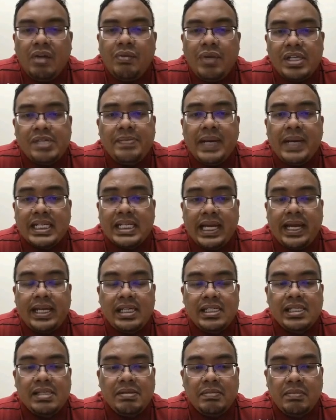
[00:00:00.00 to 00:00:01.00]
Okay, which makes
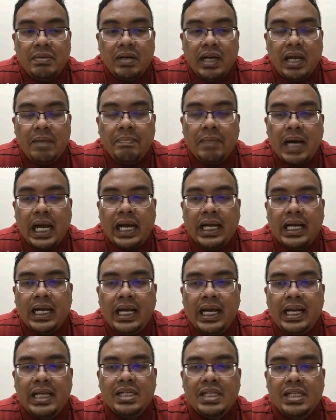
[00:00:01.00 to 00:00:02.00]
sense, okay,
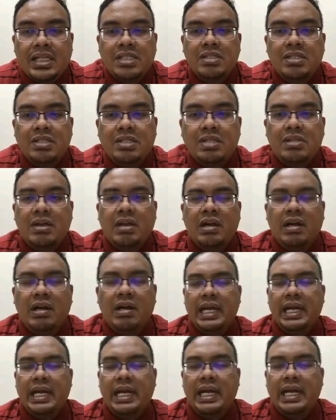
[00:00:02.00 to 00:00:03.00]
but it is not
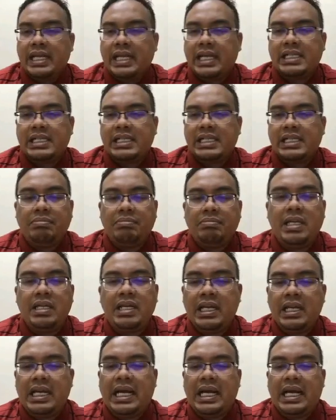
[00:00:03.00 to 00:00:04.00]
an
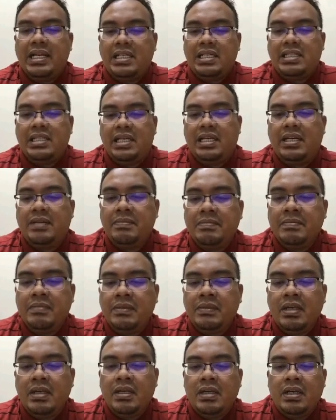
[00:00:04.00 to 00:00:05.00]
accepted answer.
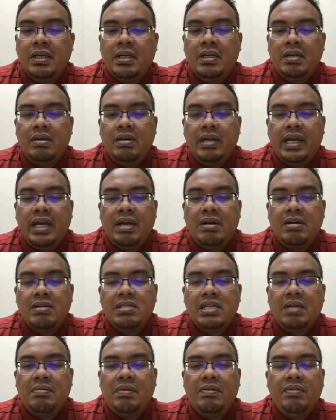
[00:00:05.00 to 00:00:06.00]
Okay,
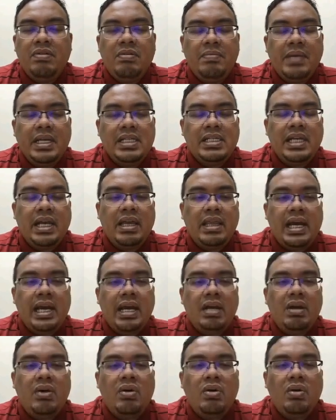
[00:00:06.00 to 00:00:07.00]
or some of you may say
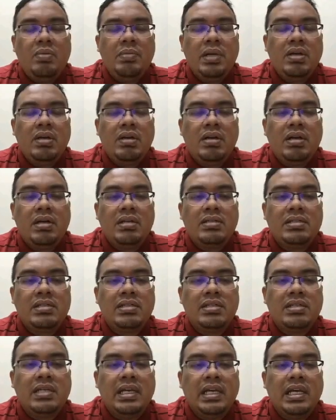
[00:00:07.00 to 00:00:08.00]
that, oh,
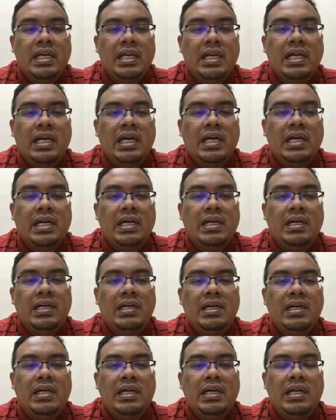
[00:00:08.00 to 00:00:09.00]
because
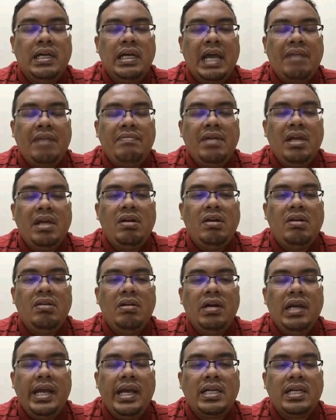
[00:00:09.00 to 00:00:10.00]
having
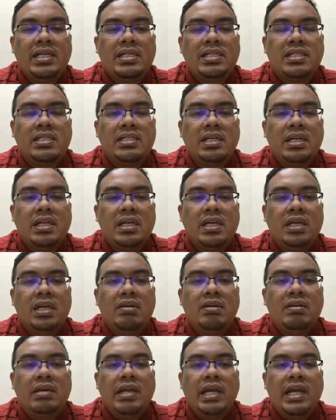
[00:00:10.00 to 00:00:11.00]
long legs,
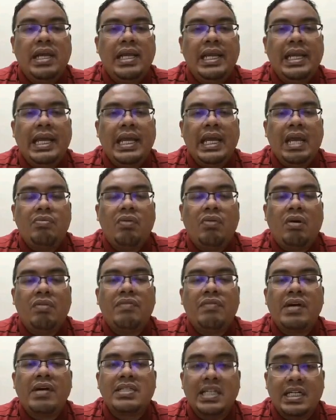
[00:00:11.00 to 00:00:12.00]
okay, they can
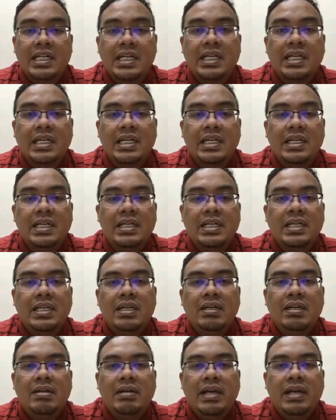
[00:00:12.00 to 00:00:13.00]
walk faster.
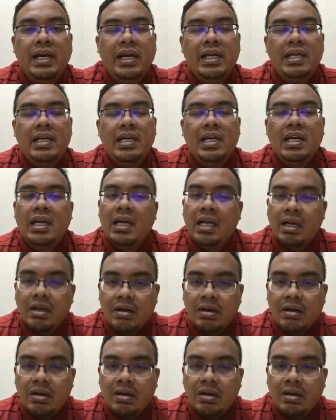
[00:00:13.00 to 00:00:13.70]
Okay,